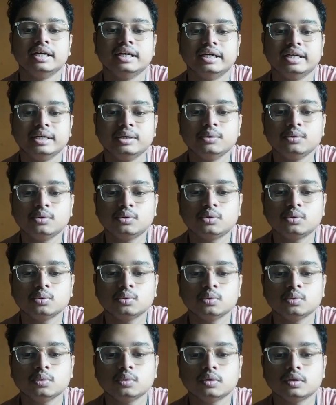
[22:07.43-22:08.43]
due
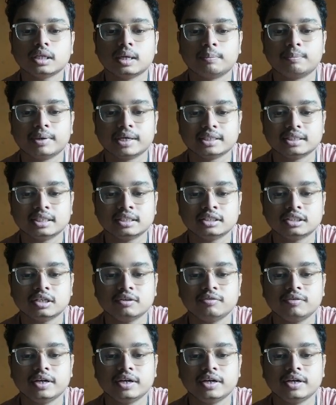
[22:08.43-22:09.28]
to the presence of